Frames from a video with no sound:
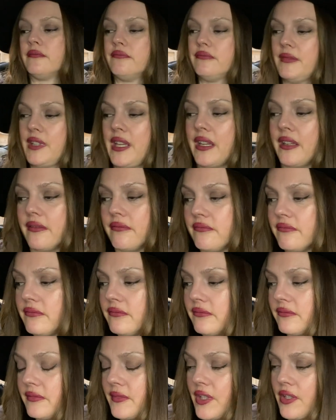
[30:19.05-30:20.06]
Yeah.
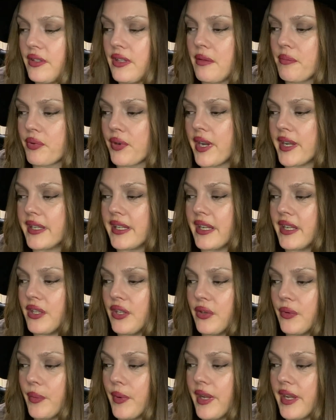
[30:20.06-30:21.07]
Don't let pride get in
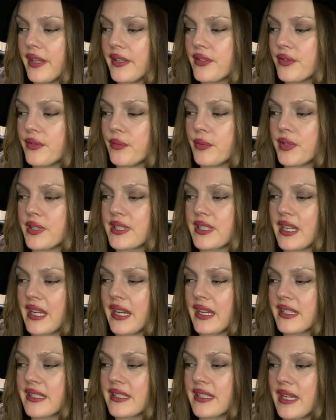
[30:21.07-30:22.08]
your way. I sort of want to say
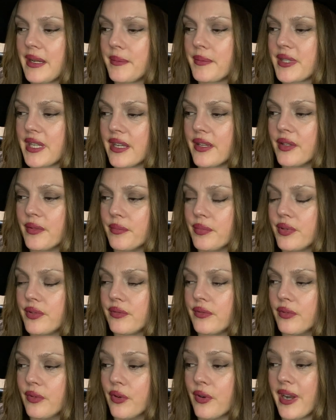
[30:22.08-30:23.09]
accept help
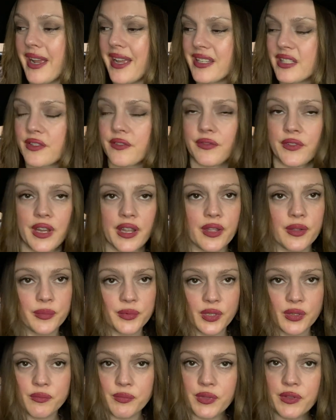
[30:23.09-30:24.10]
or ask for help.
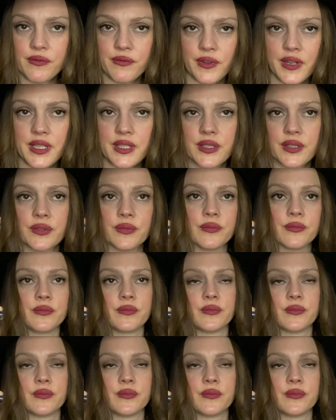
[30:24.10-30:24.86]
Don't be afraid to.